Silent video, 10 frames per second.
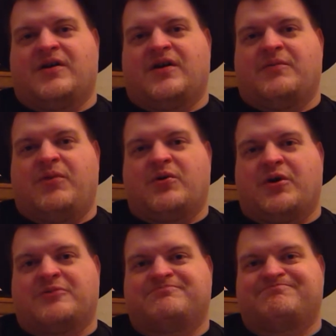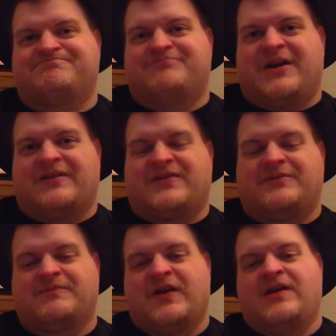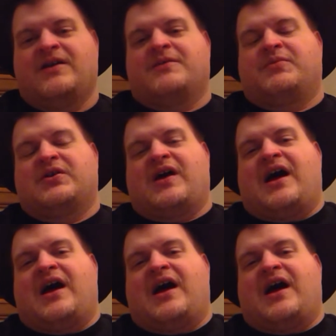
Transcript: uh, Bogart back then but